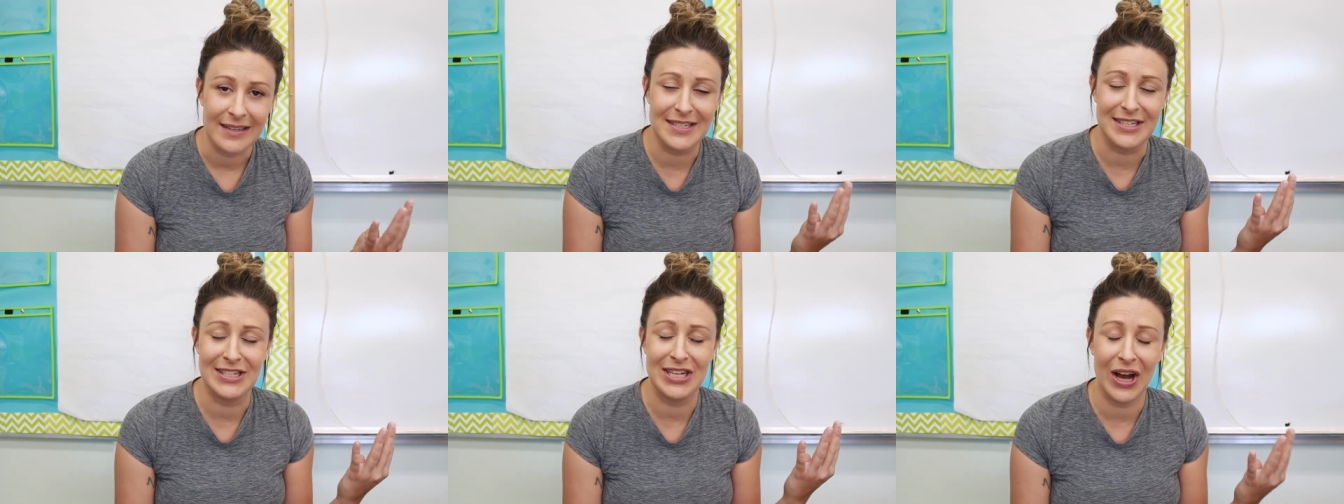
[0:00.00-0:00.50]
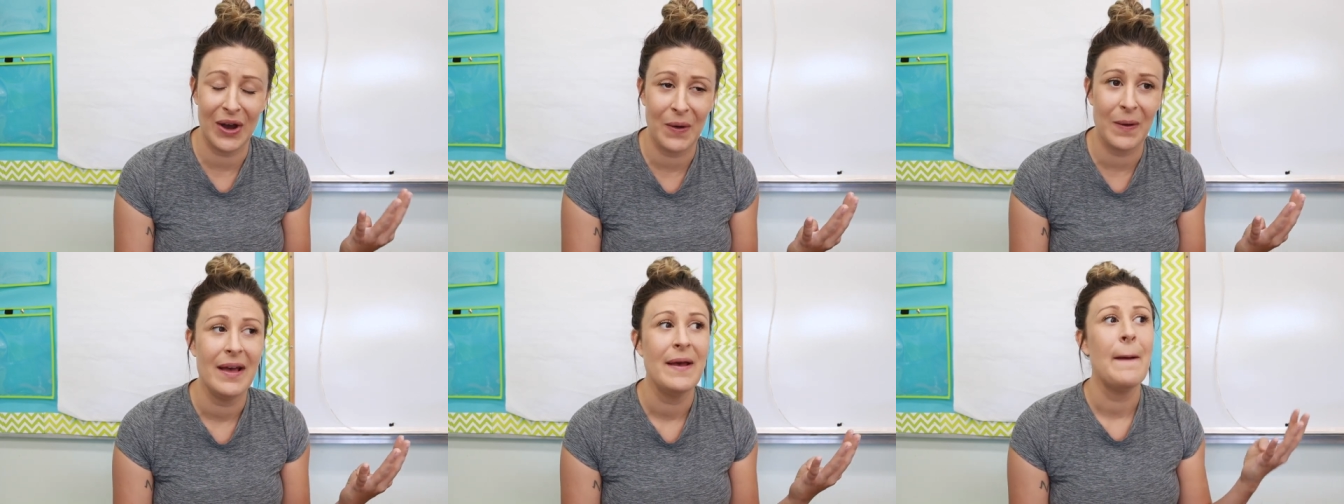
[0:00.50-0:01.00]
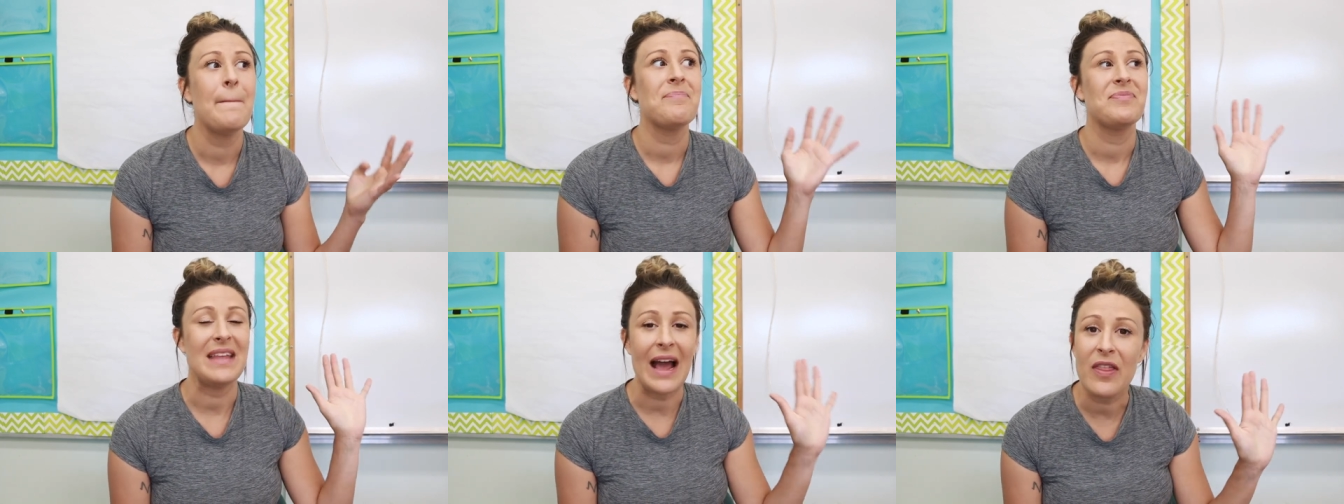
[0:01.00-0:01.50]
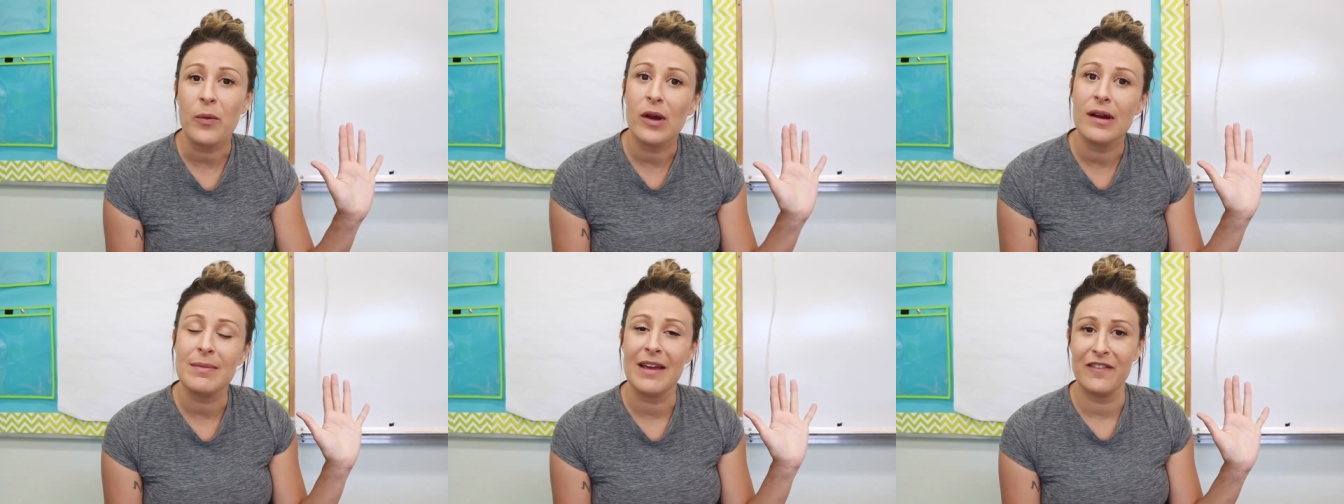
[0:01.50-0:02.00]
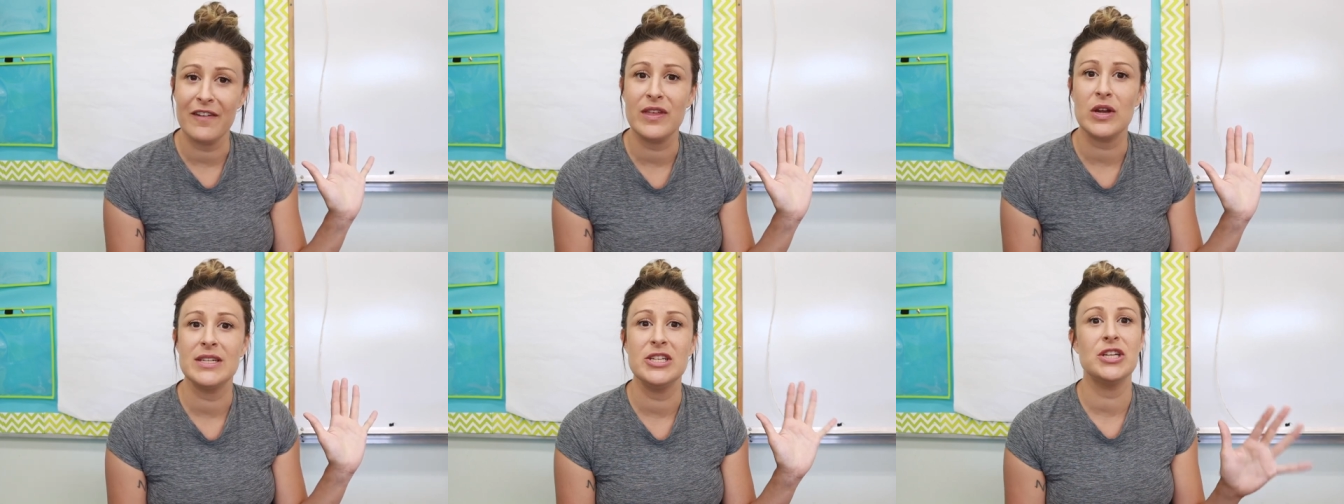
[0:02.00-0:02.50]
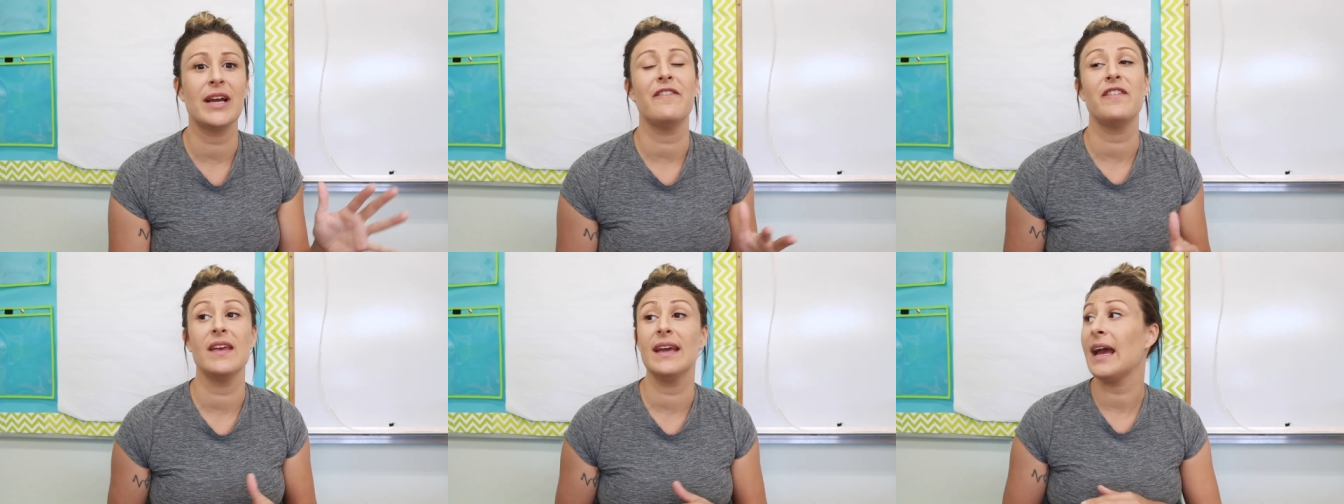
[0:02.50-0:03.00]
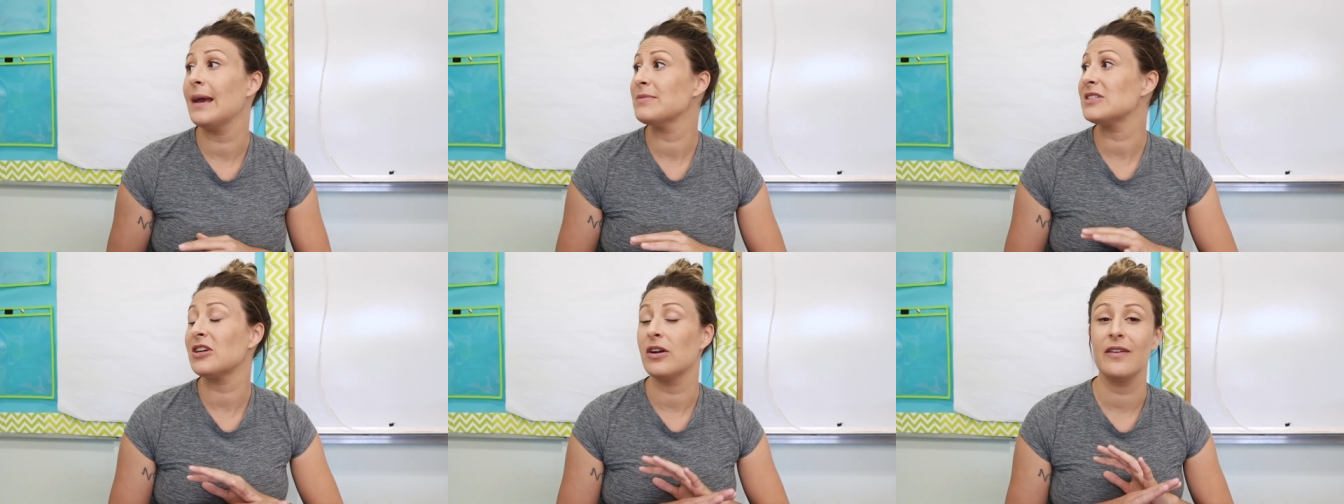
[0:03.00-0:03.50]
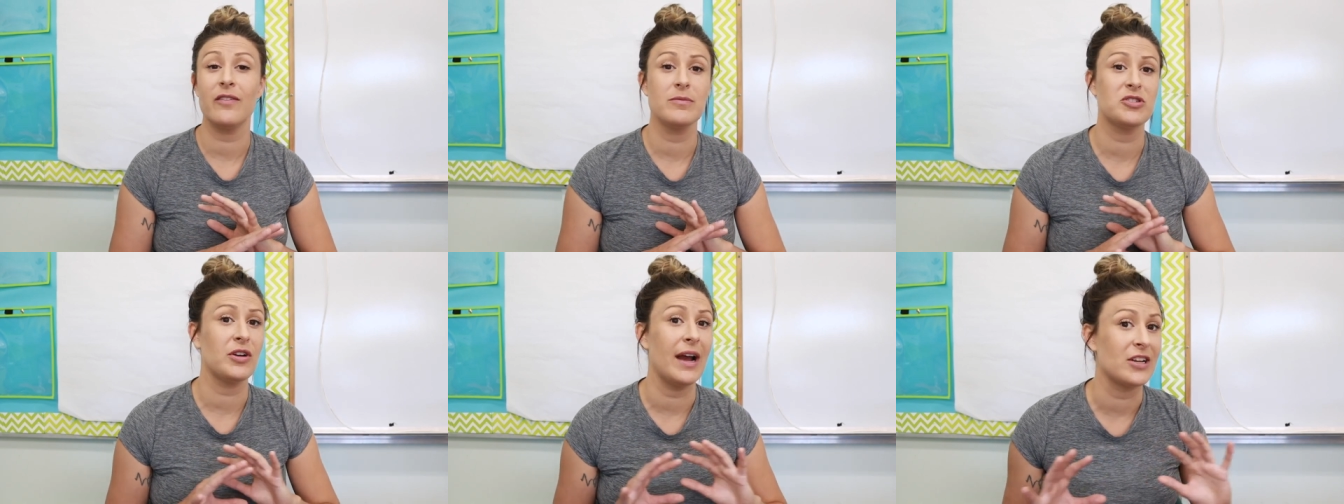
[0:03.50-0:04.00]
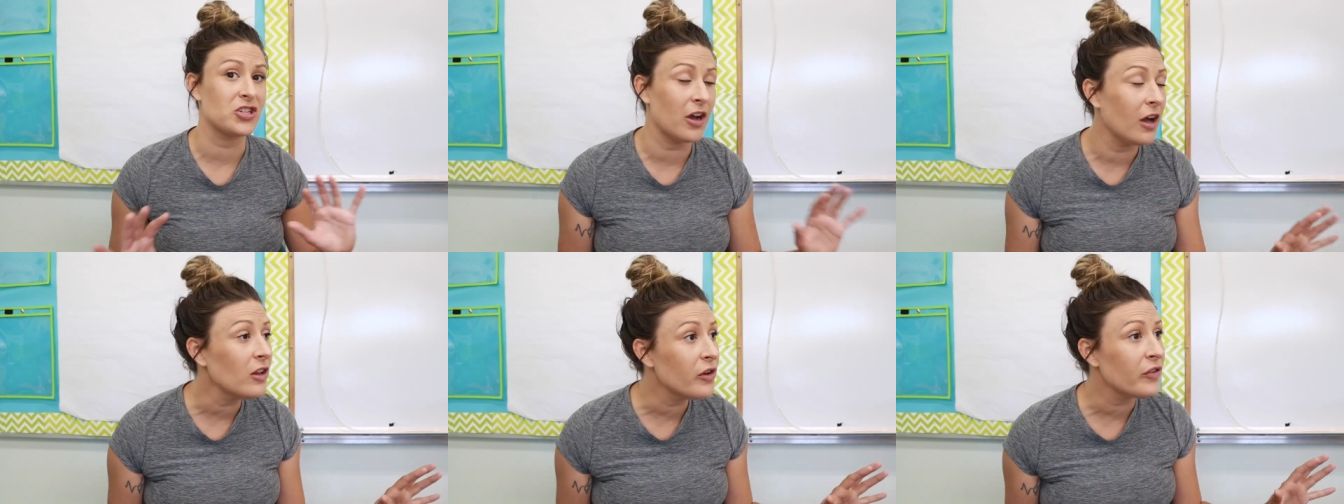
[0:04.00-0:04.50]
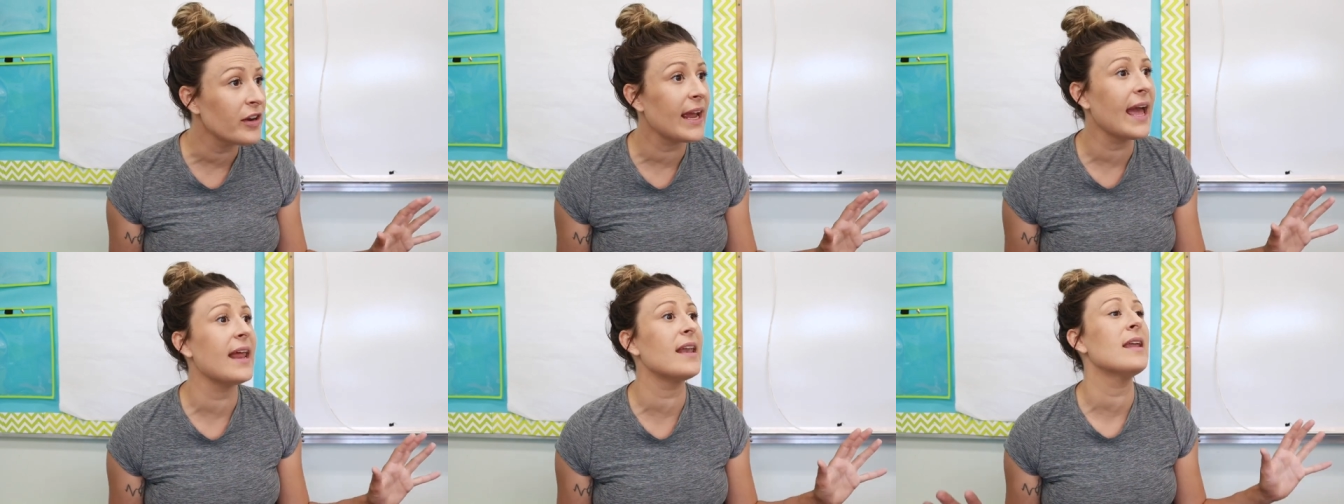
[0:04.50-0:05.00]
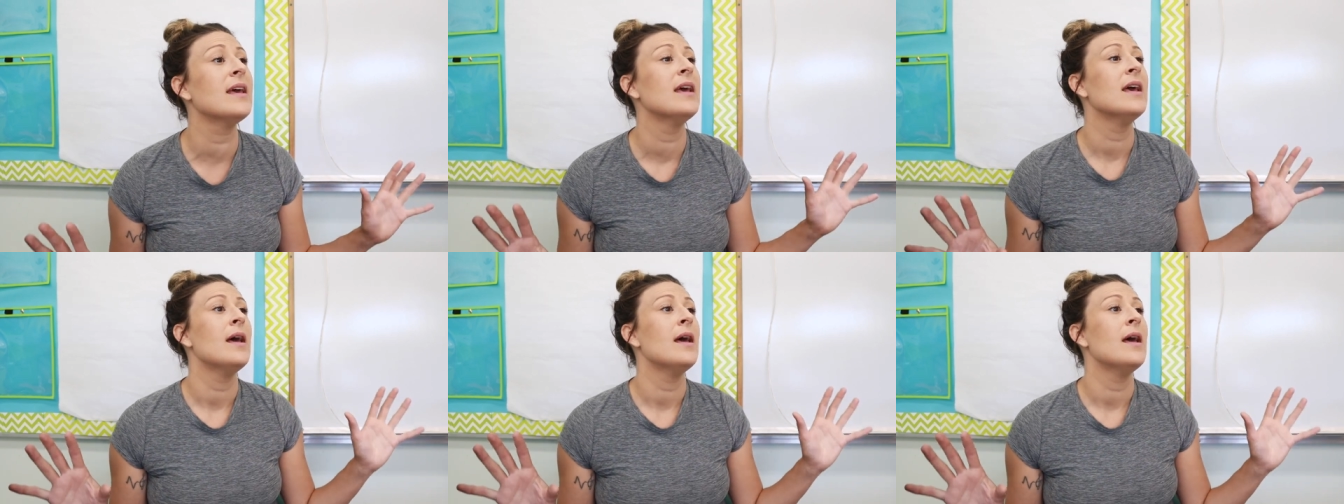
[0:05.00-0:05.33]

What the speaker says: So now that we're in my fifth year teaching, I feel like I am starting from scratch all over again,